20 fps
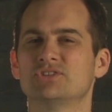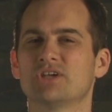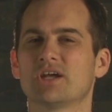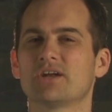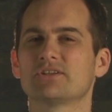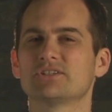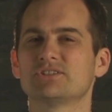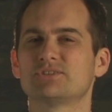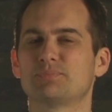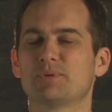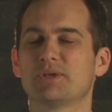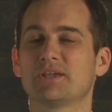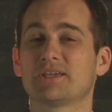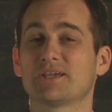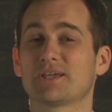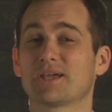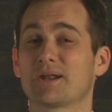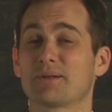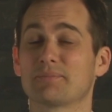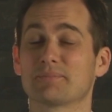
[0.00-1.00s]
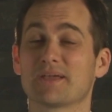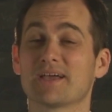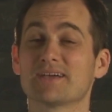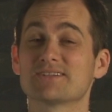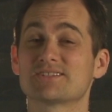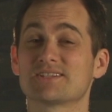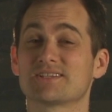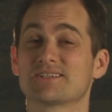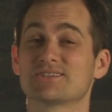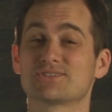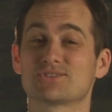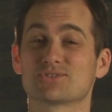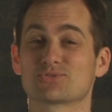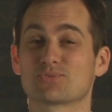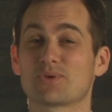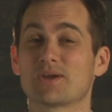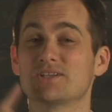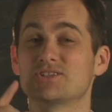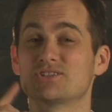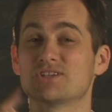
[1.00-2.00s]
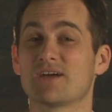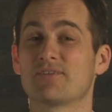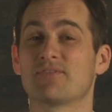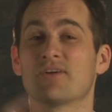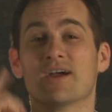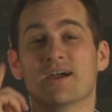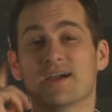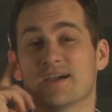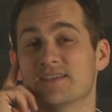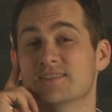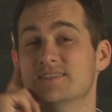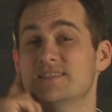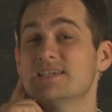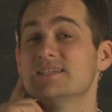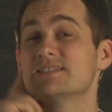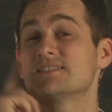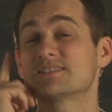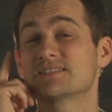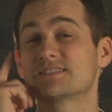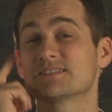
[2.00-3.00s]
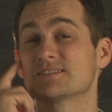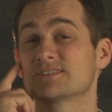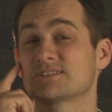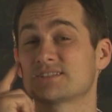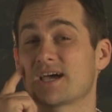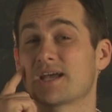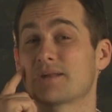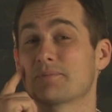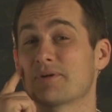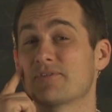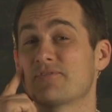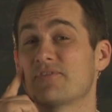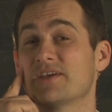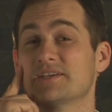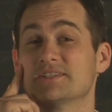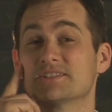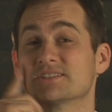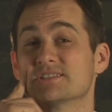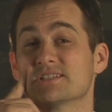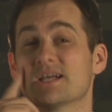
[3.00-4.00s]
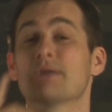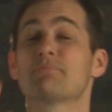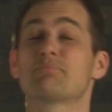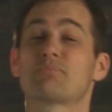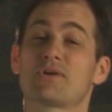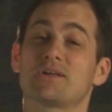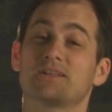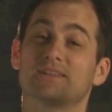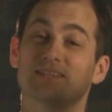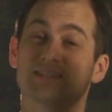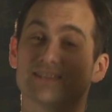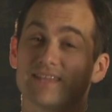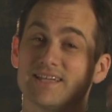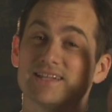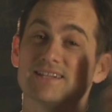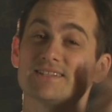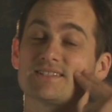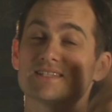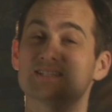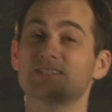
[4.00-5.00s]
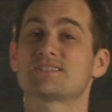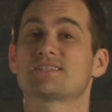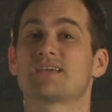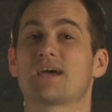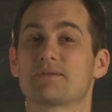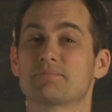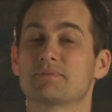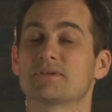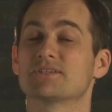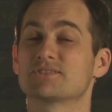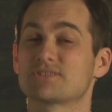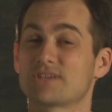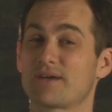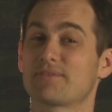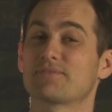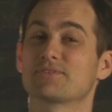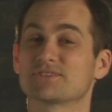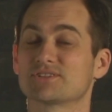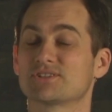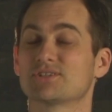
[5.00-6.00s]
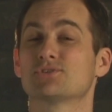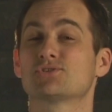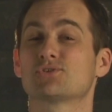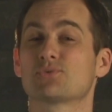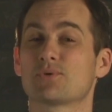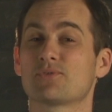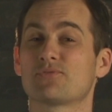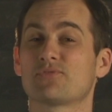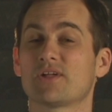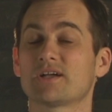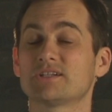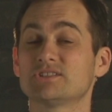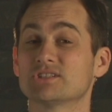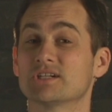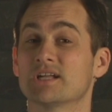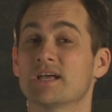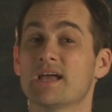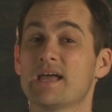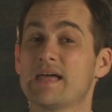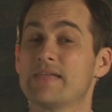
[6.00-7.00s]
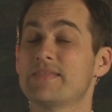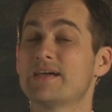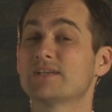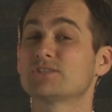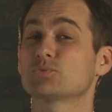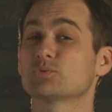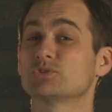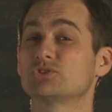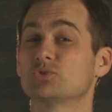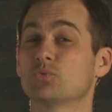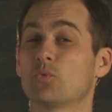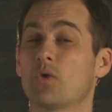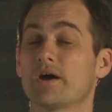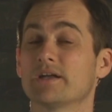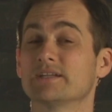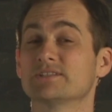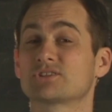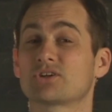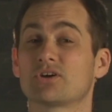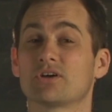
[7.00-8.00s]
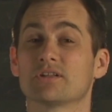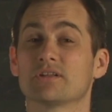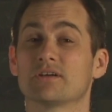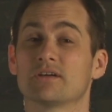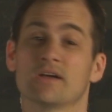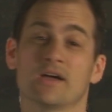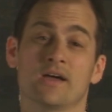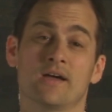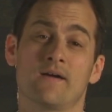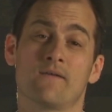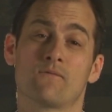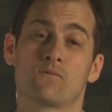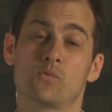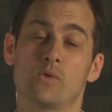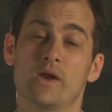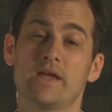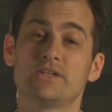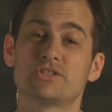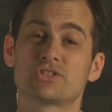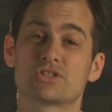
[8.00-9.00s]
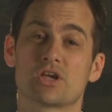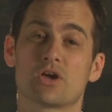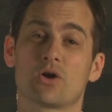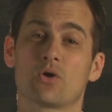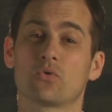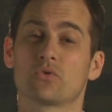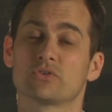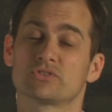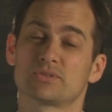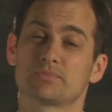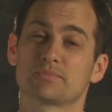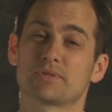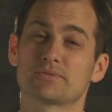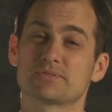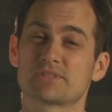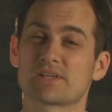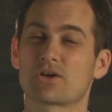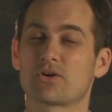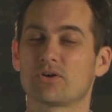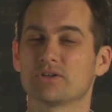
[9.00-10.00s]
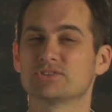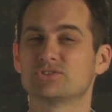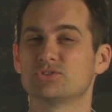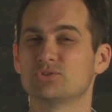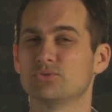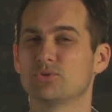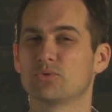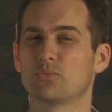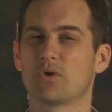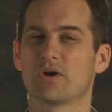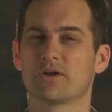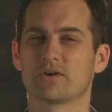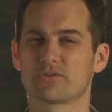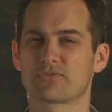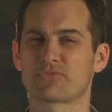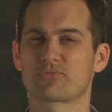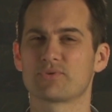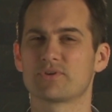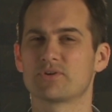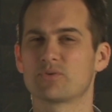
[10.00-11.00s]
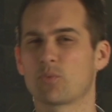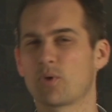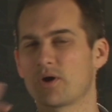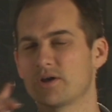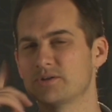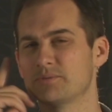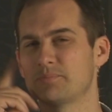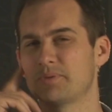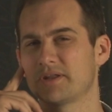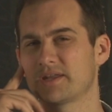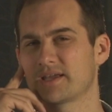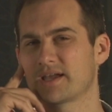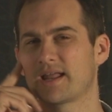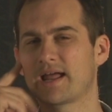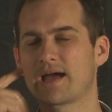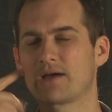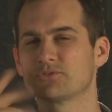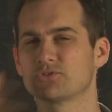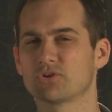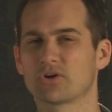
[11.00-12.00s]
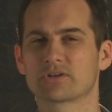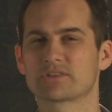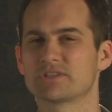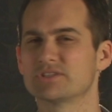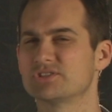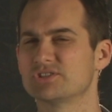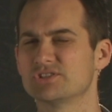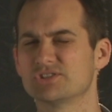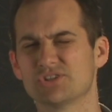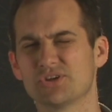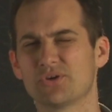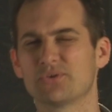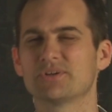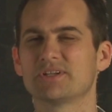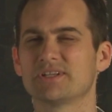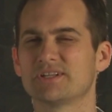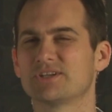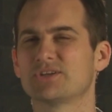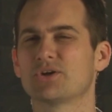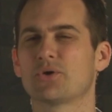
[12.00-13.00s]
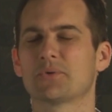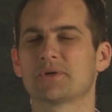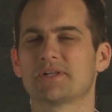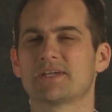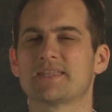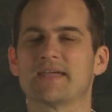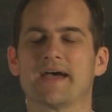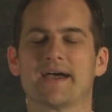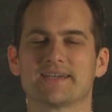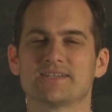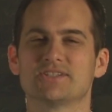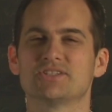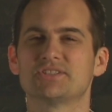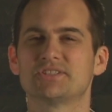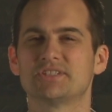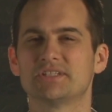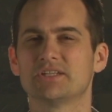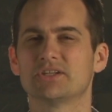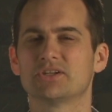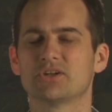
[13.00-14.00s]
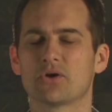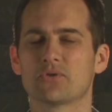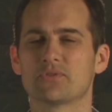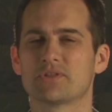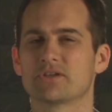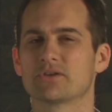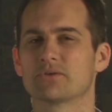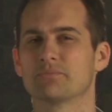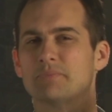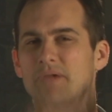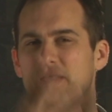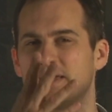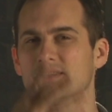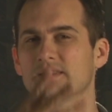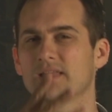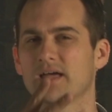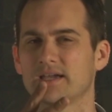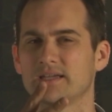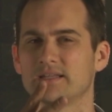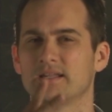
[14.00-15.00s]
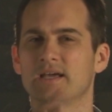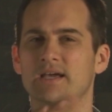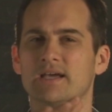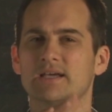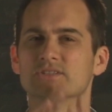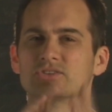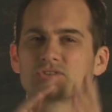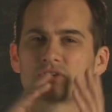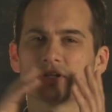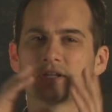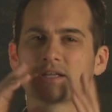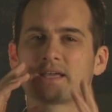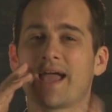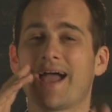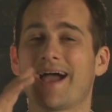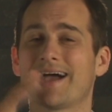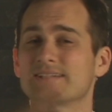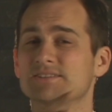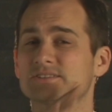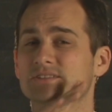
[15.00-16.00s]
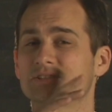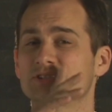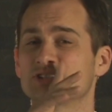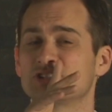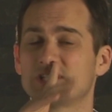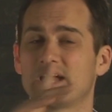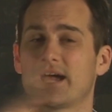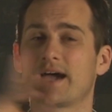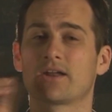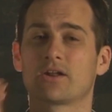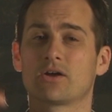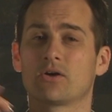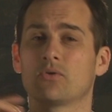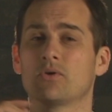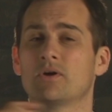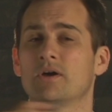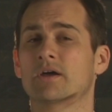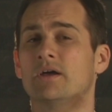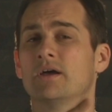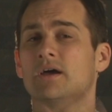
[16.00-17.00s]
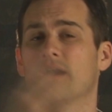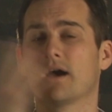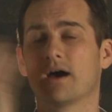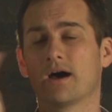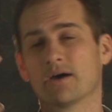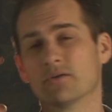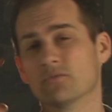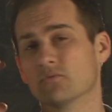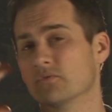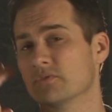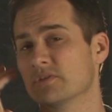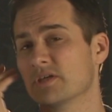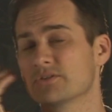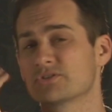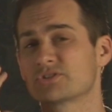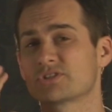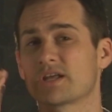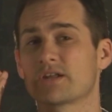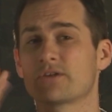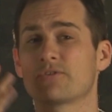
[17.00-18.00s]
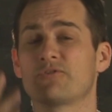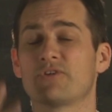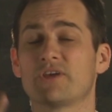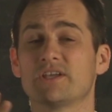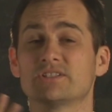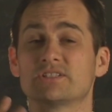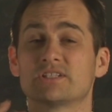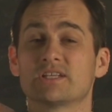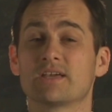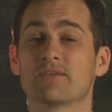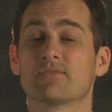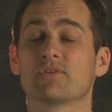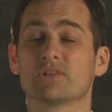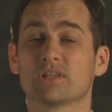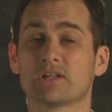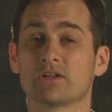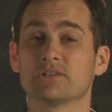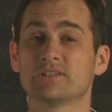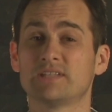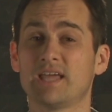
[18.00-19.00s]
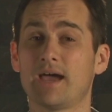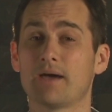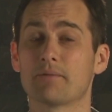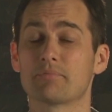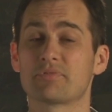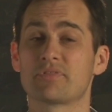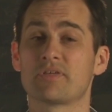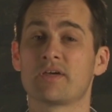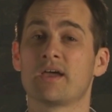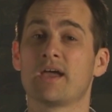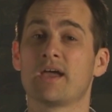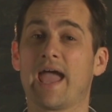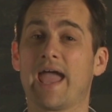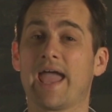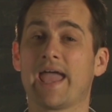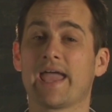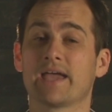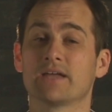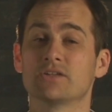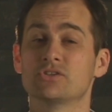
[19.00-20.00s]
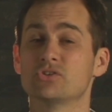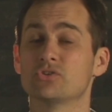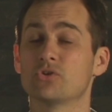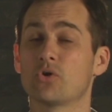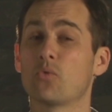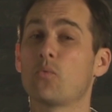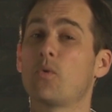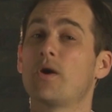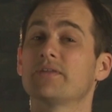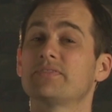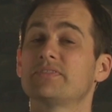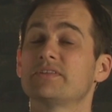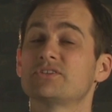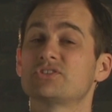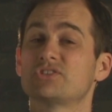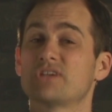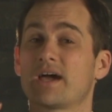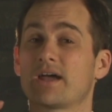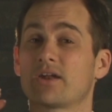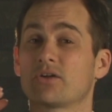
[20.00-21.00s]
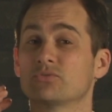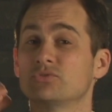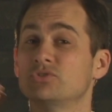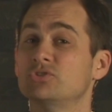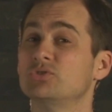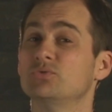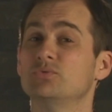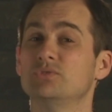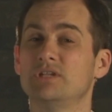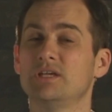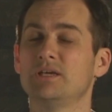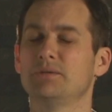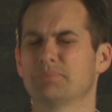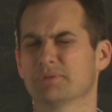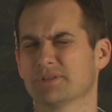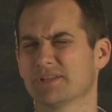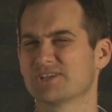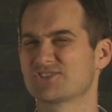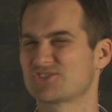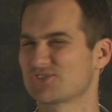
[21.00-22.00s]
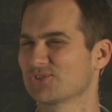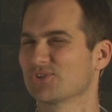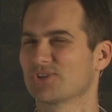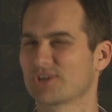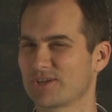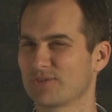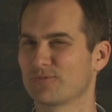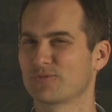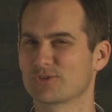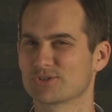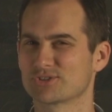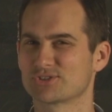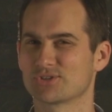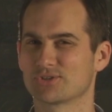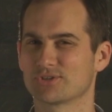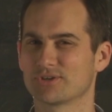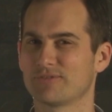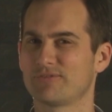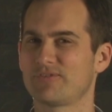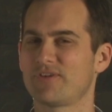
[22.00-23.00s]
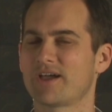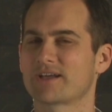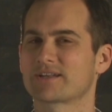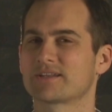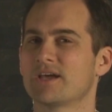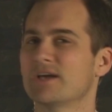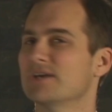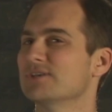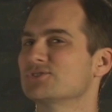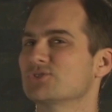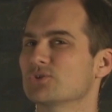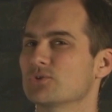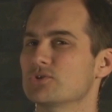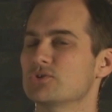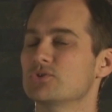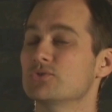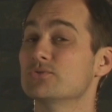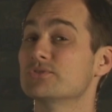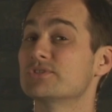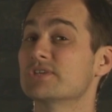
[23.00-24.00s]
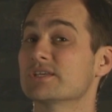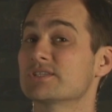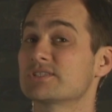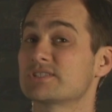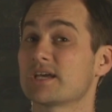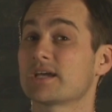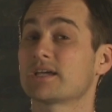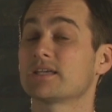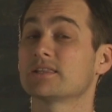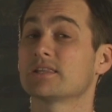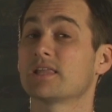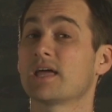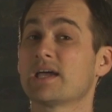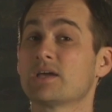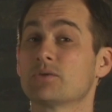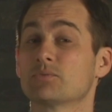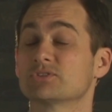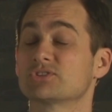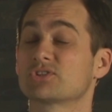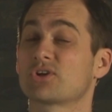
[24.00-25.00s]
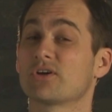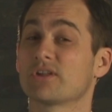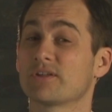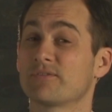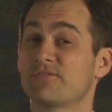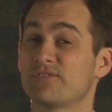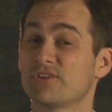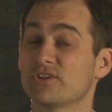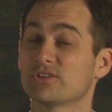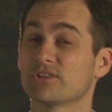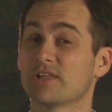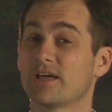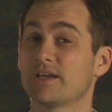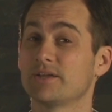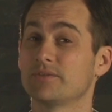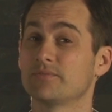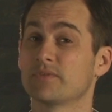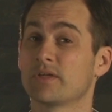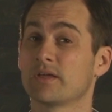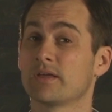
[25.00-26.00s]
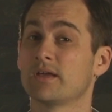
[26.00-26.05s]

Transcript: Generally speaking, and I'm guessing this is right, Jeff, this side of my face is not brightly lit as this side because obviously it's a reflection, and that's what you want. It's called a ratio. Sometimes they call it 2 to 1 or 3 to 1 depending on how dark this is. You don't need to know any of that. You just need to know that your main light is going to cast a shadow on the other side of your face to give a little depth. And you don't want the shadow too deep unless you're looking for a certain effect. So you use a second light, which is called a fill light.